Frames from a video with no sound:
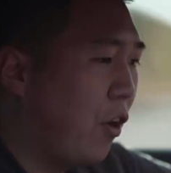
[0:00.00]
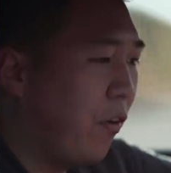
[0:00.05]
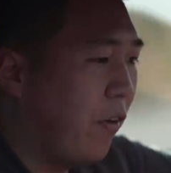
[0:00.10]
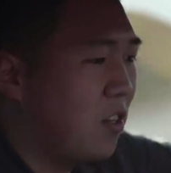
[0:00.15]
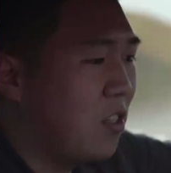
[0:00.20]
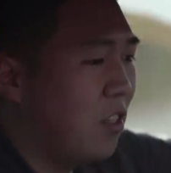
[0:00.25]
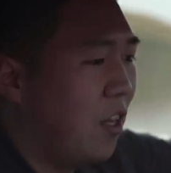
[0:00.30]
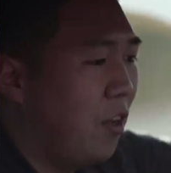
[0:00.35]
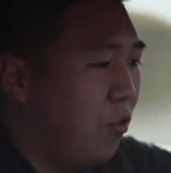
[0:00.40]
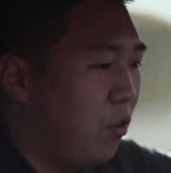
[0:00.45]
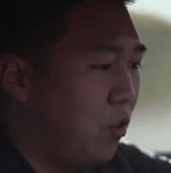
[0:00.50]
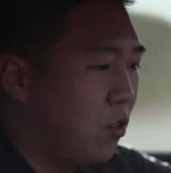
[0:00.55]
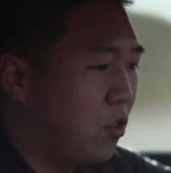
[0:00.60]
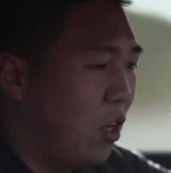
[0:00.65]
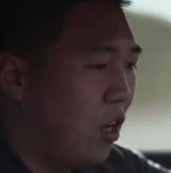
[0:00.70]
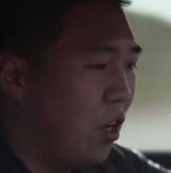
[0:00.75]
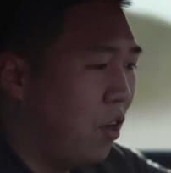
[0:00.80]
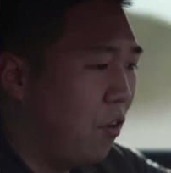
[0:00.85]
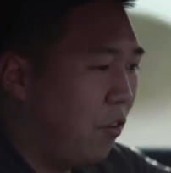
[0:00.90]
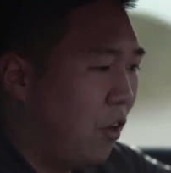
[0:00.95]
various
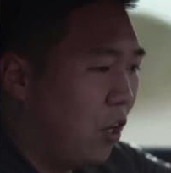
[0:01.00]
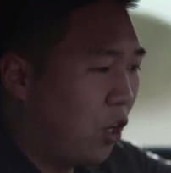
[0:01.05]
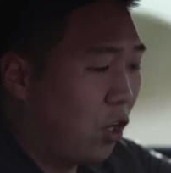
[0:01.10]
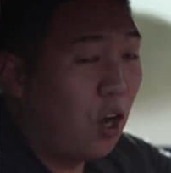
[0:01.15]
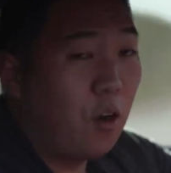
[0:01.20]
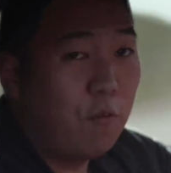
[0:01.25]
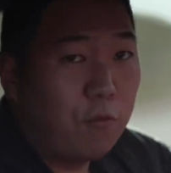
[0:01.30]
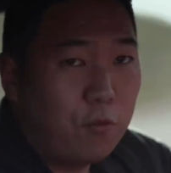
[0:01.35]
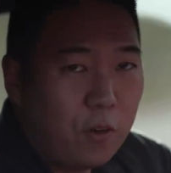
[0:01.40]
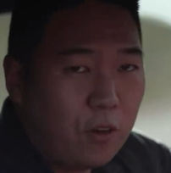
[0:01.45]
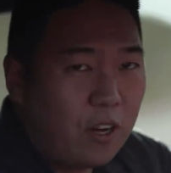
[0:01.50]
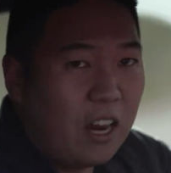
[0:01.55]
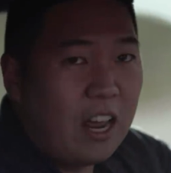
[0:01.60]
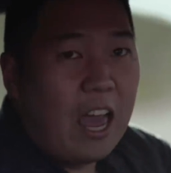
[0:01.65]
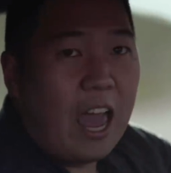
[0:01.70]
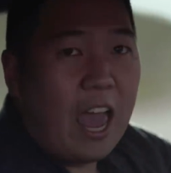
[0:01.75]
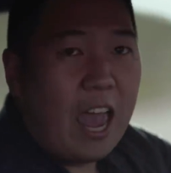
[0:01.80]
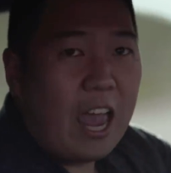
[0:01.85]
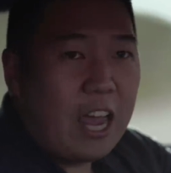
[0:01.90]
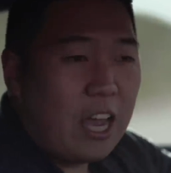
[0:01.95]
levels of comfort
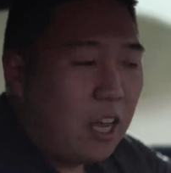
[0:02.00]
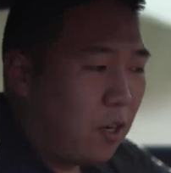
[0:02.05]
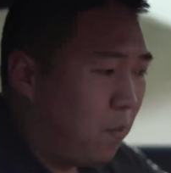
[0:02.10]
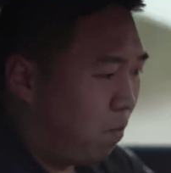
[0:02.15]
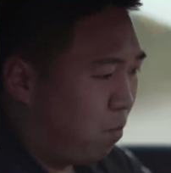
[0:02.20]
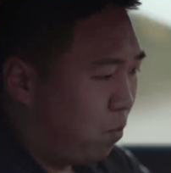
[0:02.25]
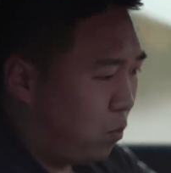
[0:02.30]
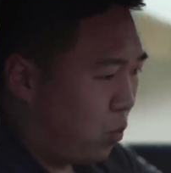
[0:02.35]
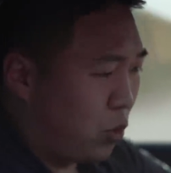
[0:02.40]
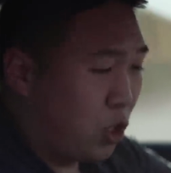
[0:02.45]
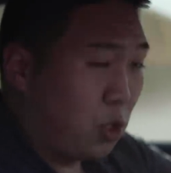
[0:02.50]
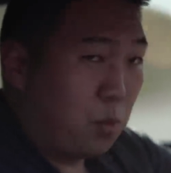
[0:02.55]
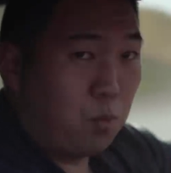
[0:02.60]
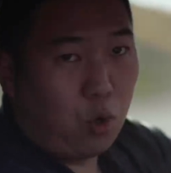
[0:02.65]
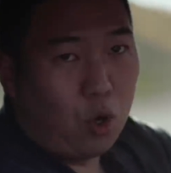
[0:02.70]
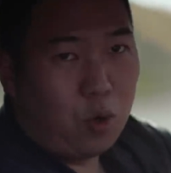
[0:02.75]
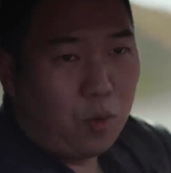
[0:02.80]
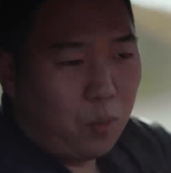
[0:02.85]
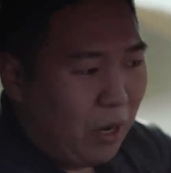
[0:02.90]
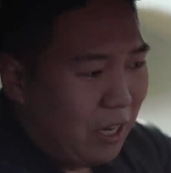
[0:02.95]
and
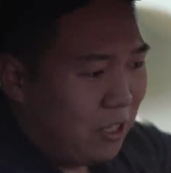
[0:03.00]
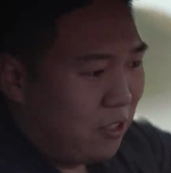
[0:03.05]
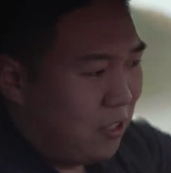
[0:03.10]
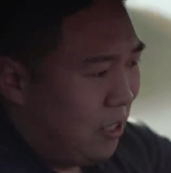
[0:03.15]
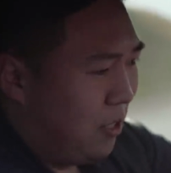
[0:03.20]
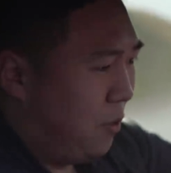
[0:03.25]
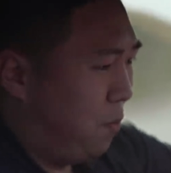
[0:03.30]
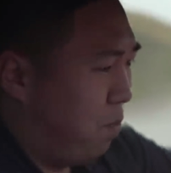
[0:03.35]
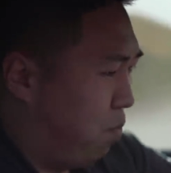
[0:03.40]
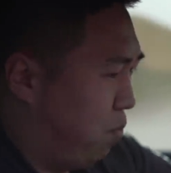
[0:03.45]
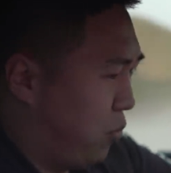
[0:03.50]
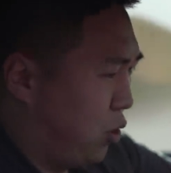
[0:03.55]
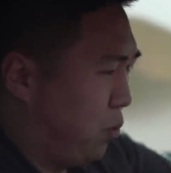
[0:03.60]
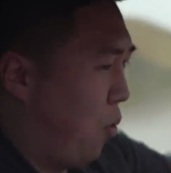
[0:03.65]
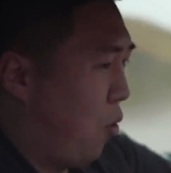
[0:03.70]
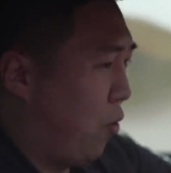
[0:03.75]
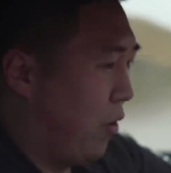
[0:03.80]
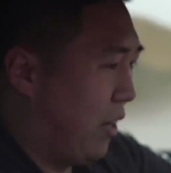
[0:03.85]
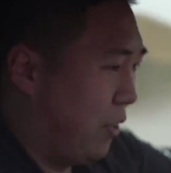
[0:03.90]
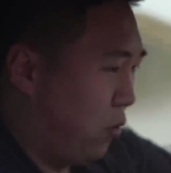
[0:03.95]
racy,
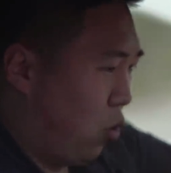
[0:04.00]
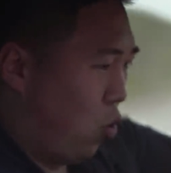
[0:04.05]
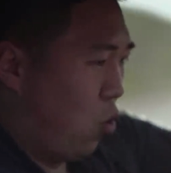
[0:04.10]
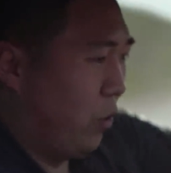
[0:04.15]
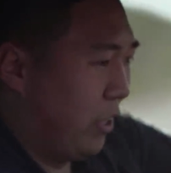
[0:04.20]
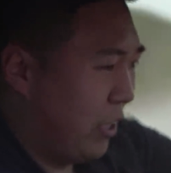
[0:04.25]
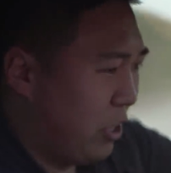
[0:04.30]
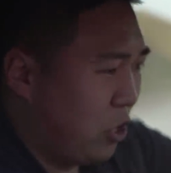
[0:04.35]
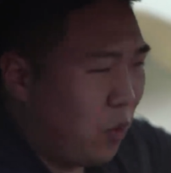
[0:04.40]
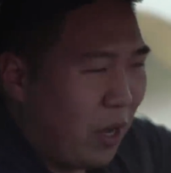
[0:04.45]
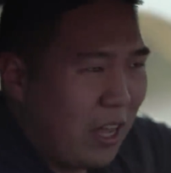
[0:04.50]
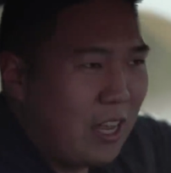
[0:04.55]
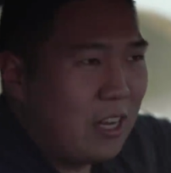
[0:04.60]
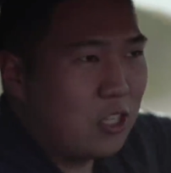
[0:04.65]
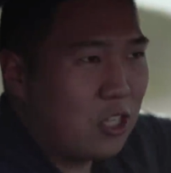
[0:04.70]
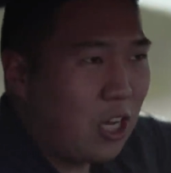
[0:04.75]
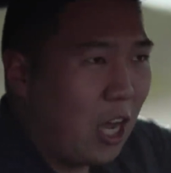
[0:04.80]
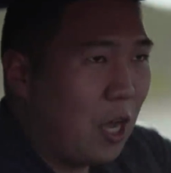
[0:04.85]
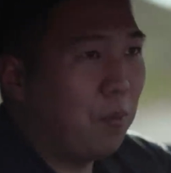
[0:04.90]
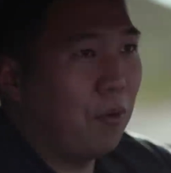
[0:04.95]
sporting, holding you
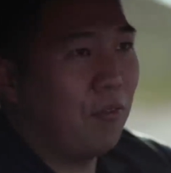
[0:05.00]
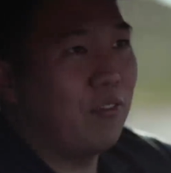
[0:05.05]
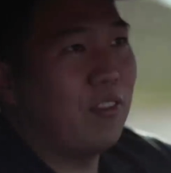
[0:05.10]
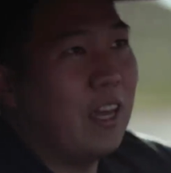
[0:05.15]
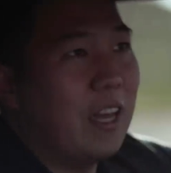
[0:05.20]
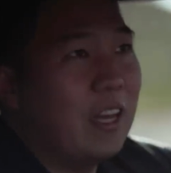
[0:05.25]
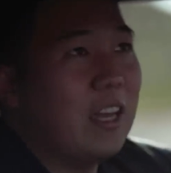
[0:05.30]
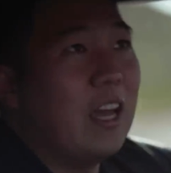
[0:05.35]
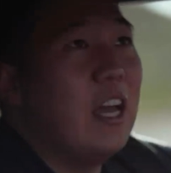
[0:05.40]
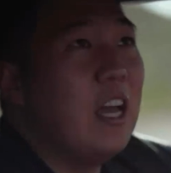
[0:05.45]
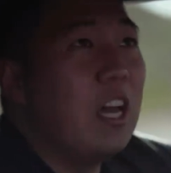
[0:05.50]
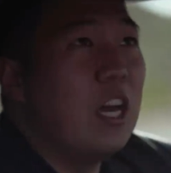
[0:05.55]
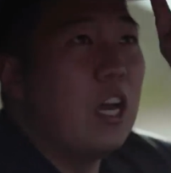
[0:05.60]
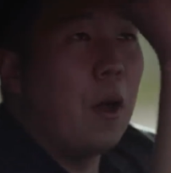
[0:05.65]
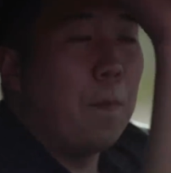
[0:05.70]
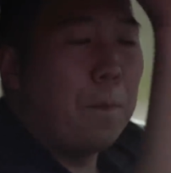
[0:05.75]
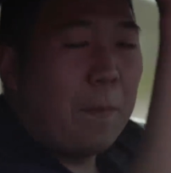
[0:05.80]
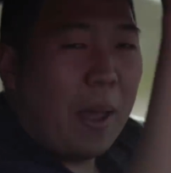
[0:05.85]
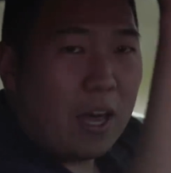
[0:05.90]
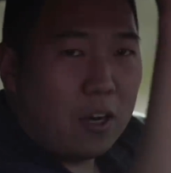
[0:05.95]
in type of thing.
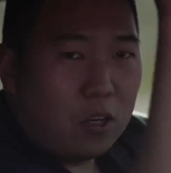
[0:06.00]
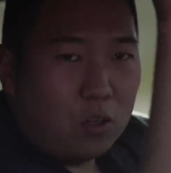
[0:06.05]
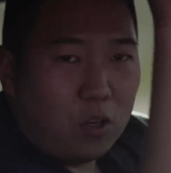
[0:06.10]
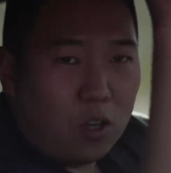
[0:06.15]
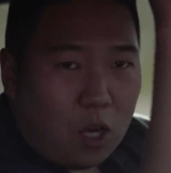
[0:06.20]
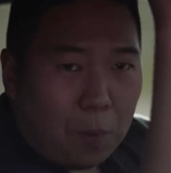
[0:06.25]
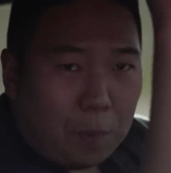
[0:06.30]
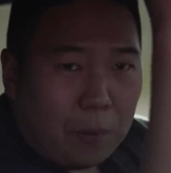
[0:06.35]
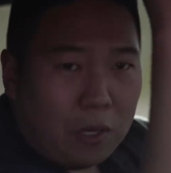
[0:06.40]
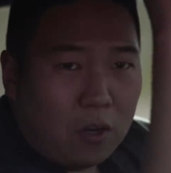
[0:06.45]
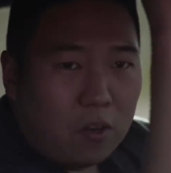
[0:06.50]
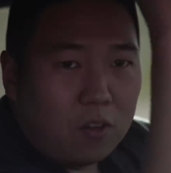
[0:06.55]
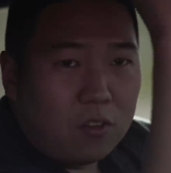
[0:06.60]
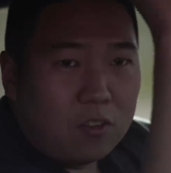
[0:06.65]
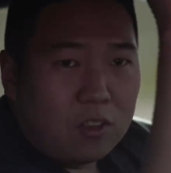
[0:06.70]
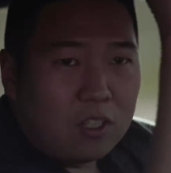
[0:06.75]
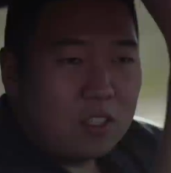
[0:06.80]
Panel up here,